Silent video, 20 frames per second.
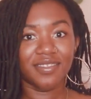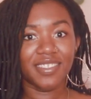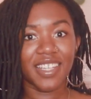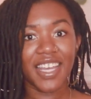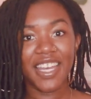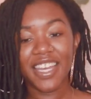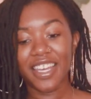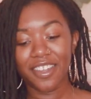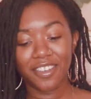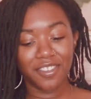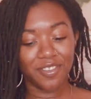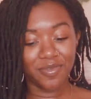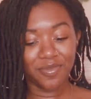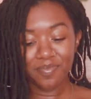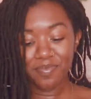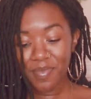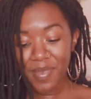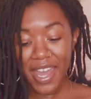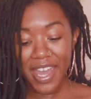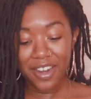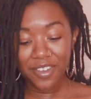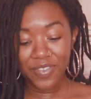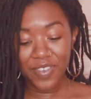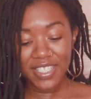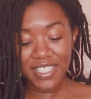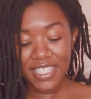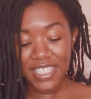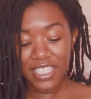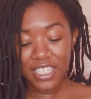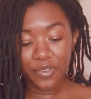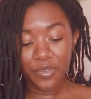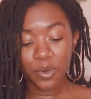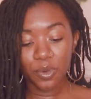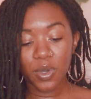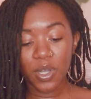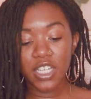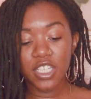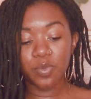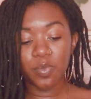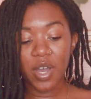it can manifest in different ways.